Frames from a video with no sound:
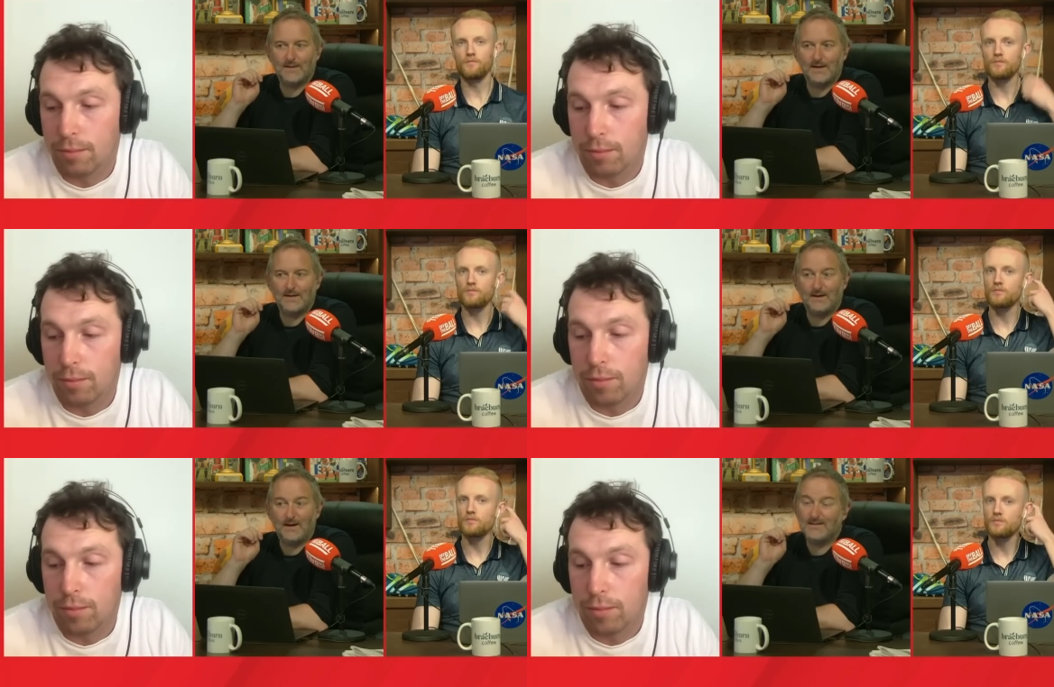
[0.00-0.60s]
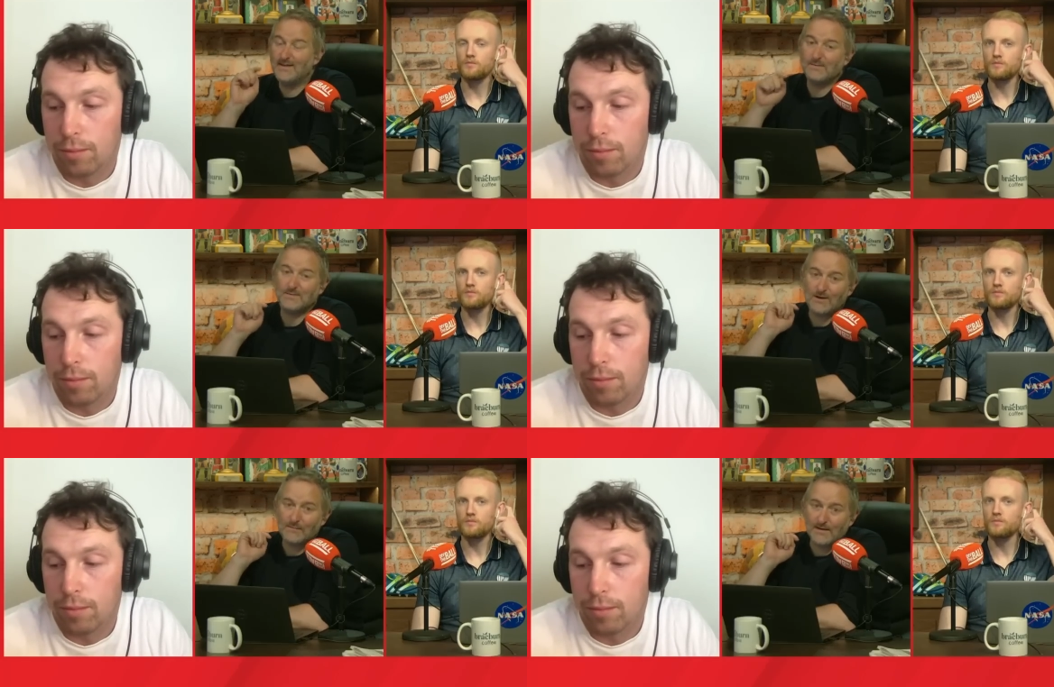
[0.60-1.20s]
Speaker 1: McGeaney, I think he
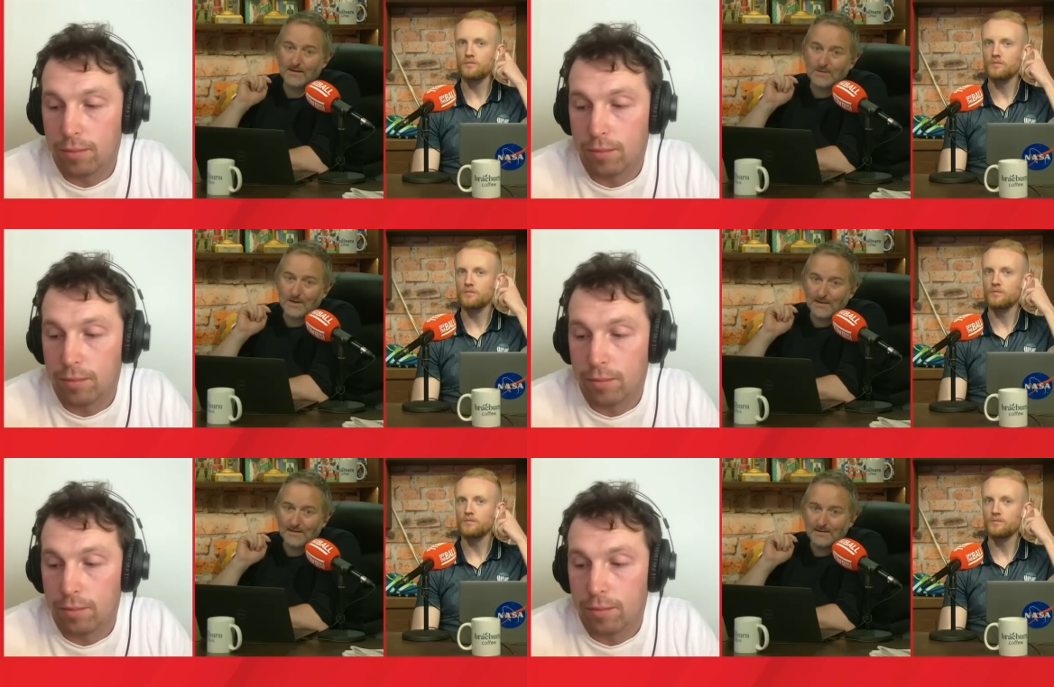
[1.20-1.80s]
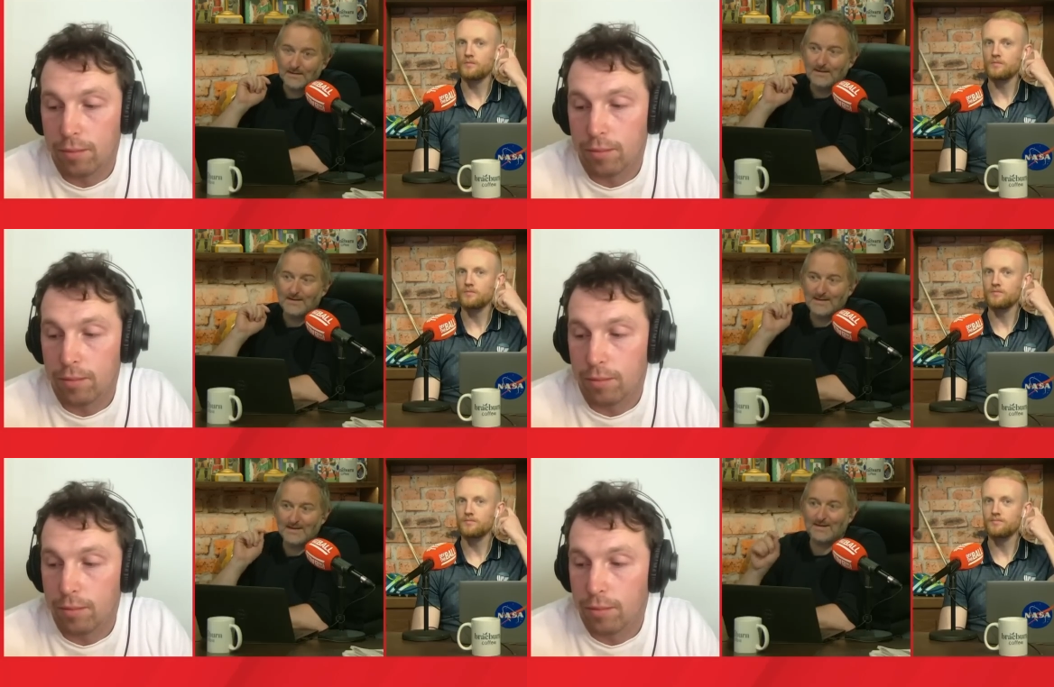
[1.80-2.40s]
was talking about you, Tommy.
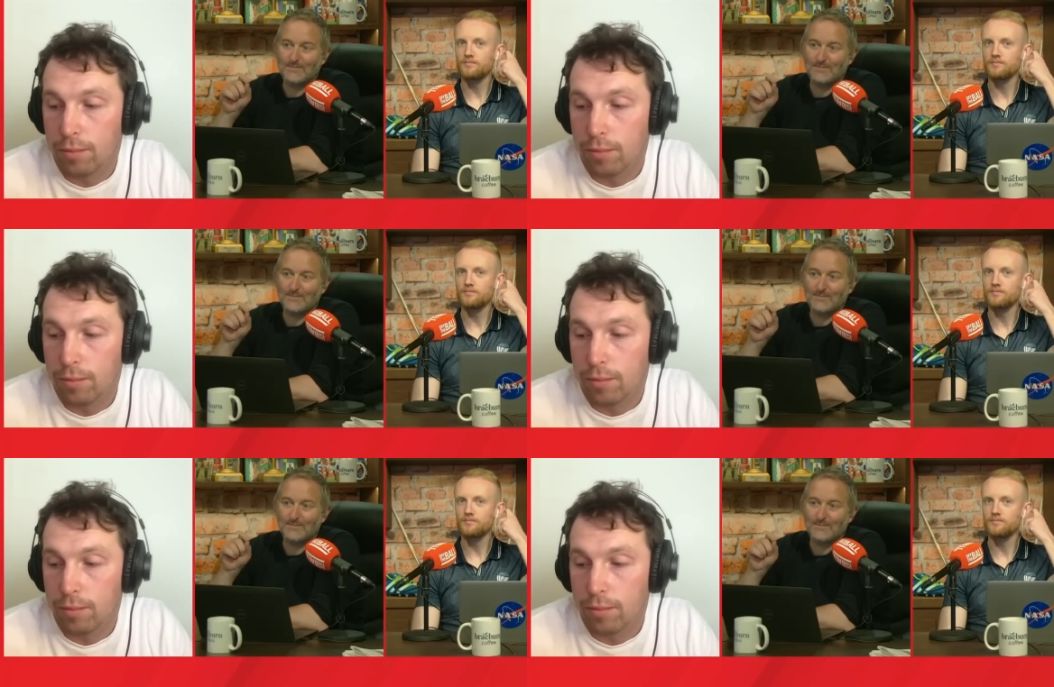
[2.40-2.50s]
I think